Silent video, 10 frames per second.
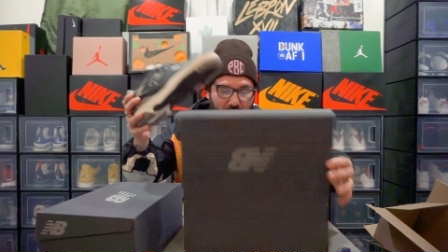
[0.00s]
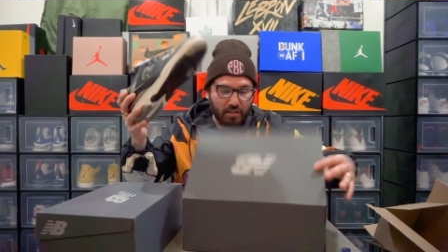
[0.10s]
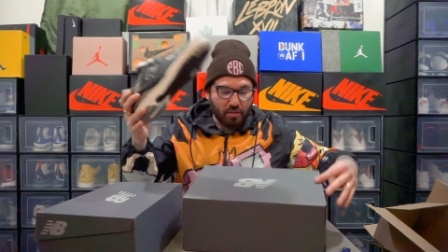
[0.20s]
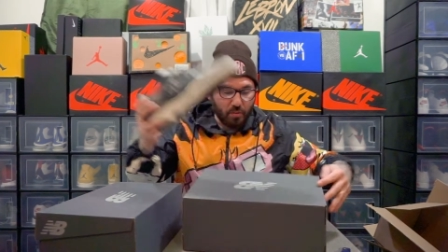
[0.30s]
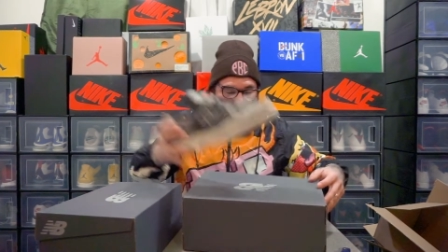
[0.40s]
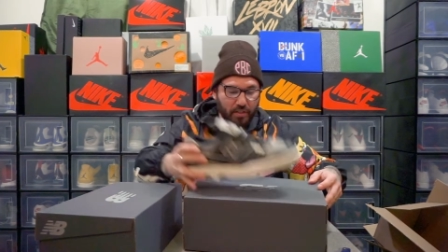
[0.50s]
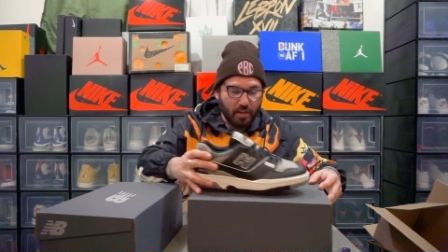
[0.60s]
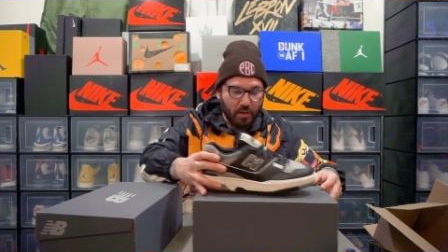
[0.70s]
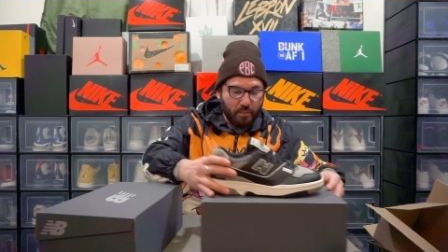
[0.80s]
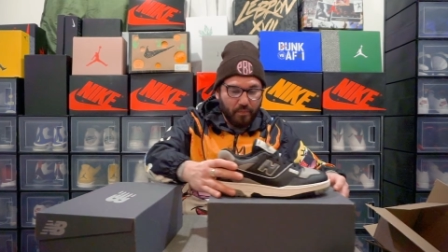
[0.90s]
are super
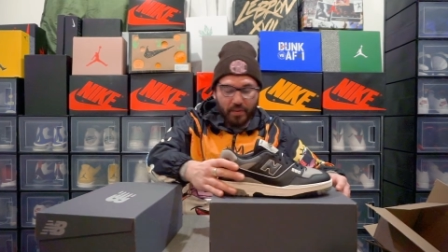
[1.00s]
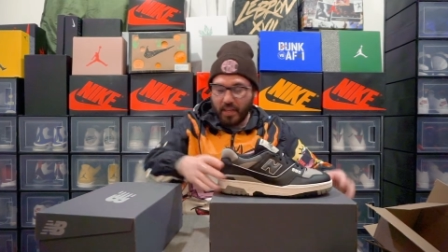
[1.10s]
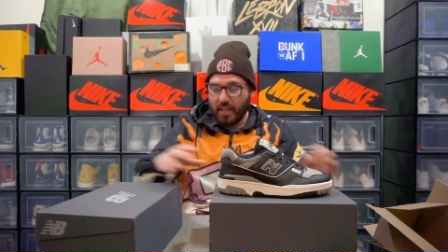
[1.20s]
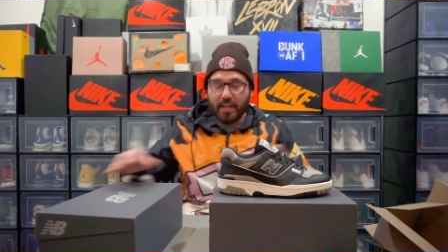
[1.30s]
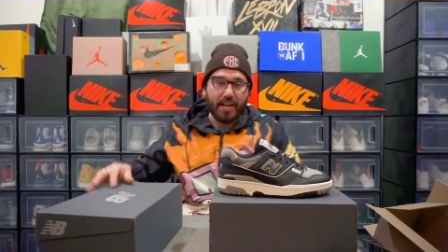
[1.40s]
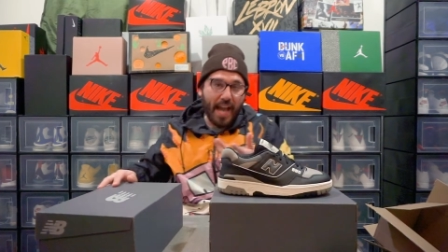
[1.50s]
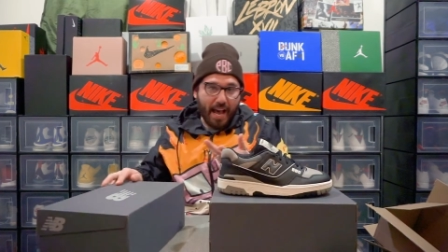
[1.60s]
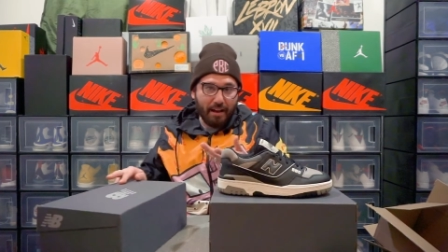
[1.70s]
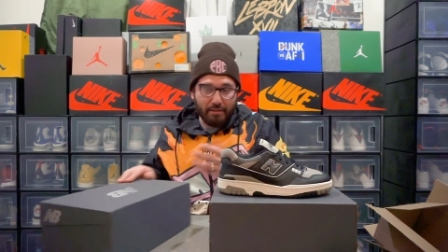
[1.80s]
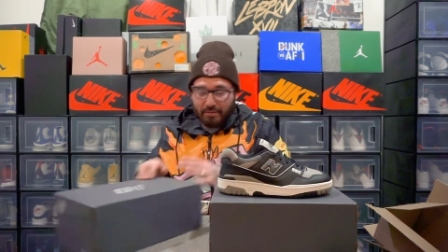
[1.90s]
dope.
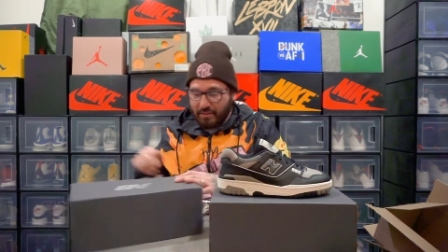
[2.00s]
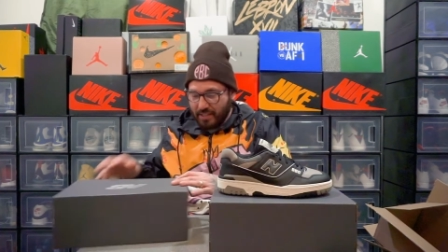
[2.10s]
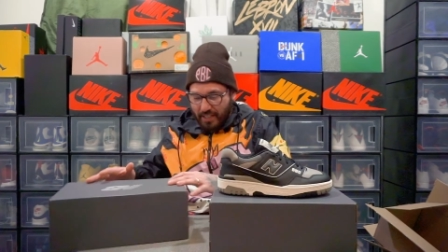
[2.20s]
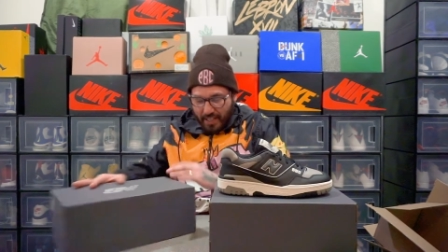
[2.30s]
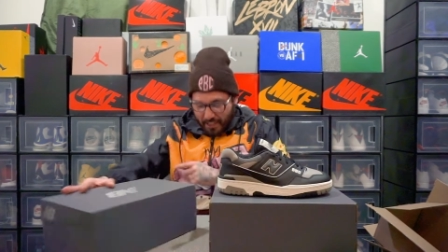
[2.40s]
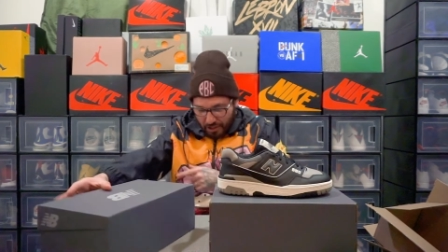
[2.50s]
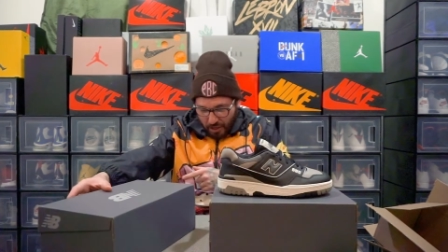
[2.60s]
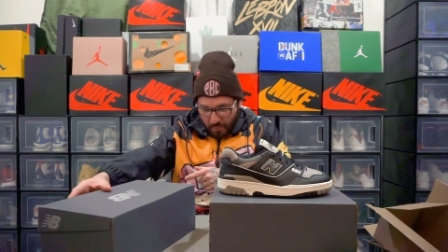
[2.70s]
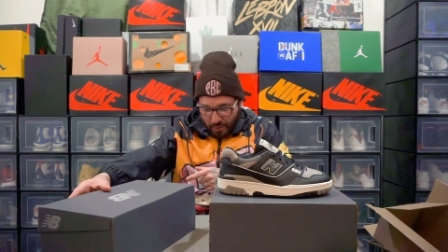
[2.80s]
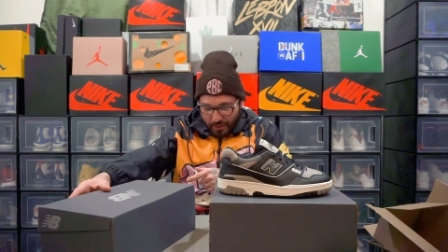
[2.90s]
Now let's
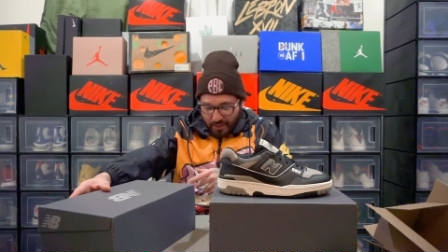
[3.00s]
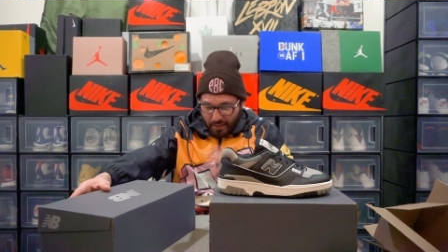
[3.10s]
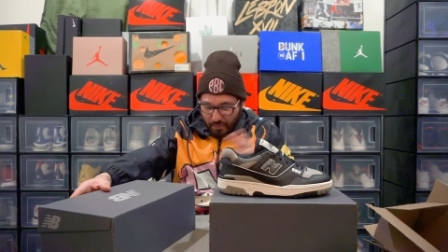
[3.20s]
jump into the